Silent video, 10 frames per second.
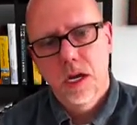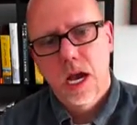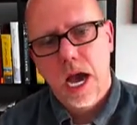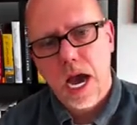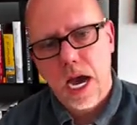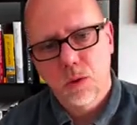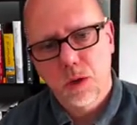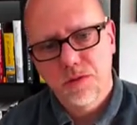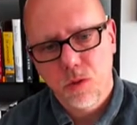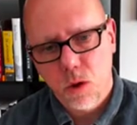How do
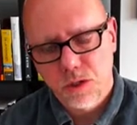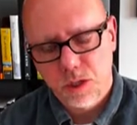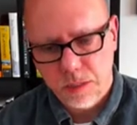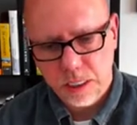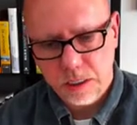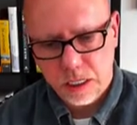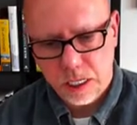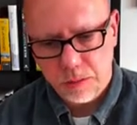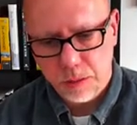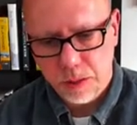we force somebody to
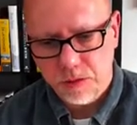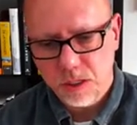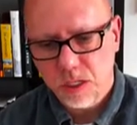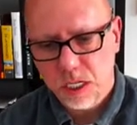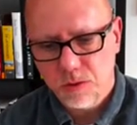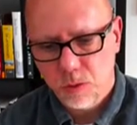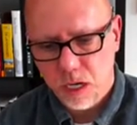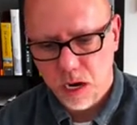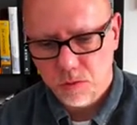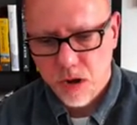claim the PVC if we're
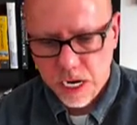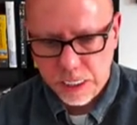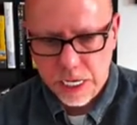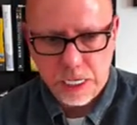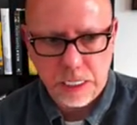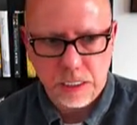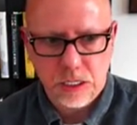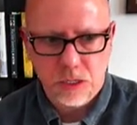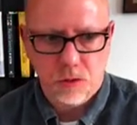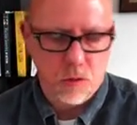not ready yet? It's
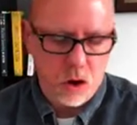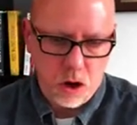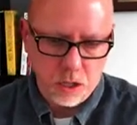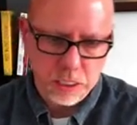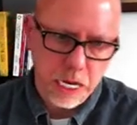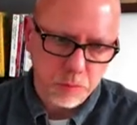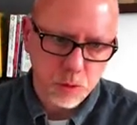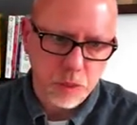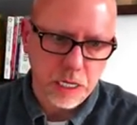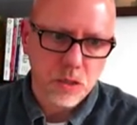in the wrong
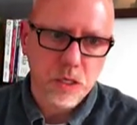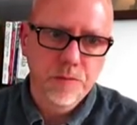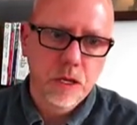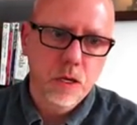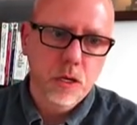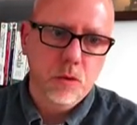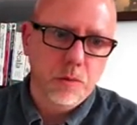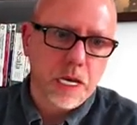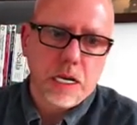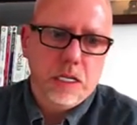namespace. We
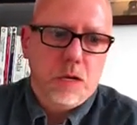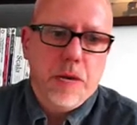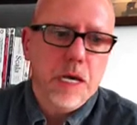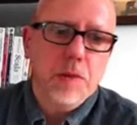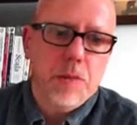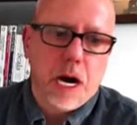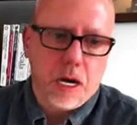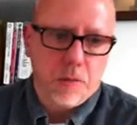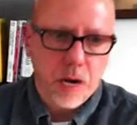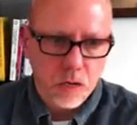make a little baby
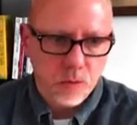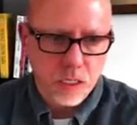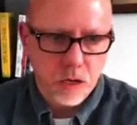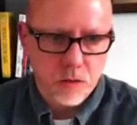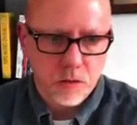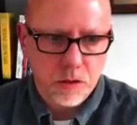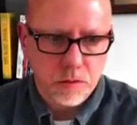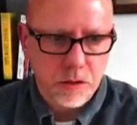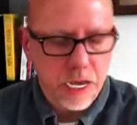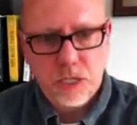pod, a pod we don't
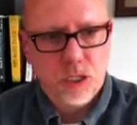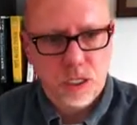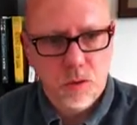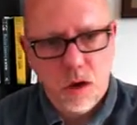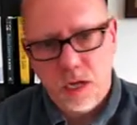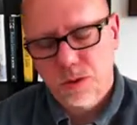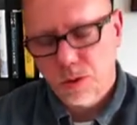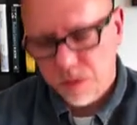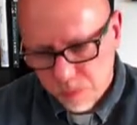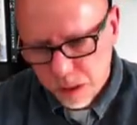actually want. So
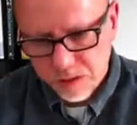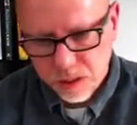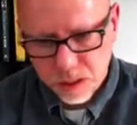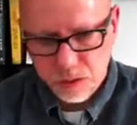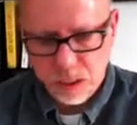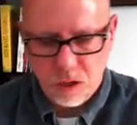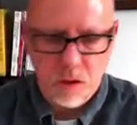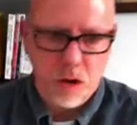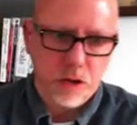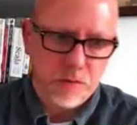we have a PVC we don't
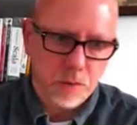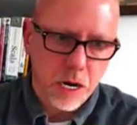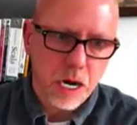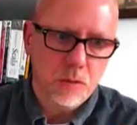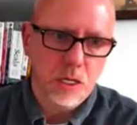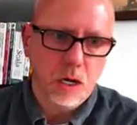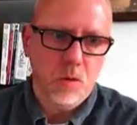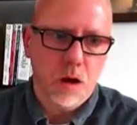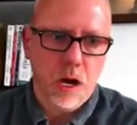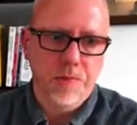want, we have a pod we don't
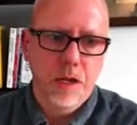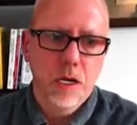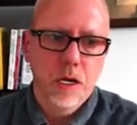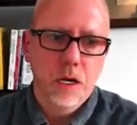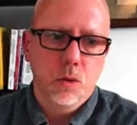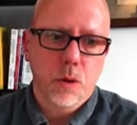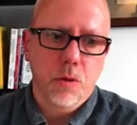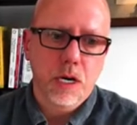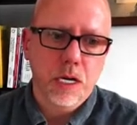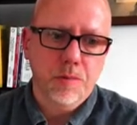want. We
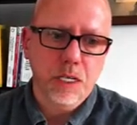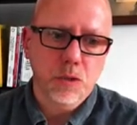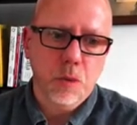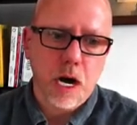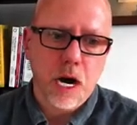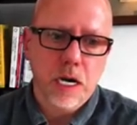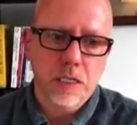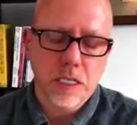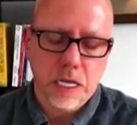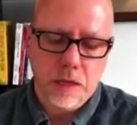bring up these
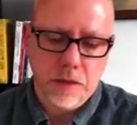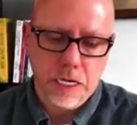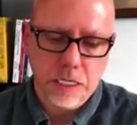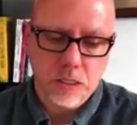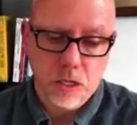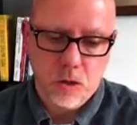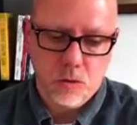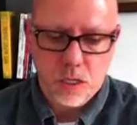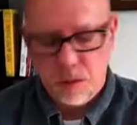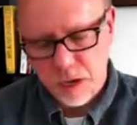pods and they
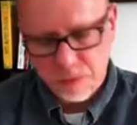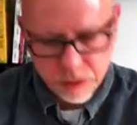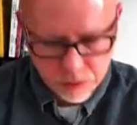don't come up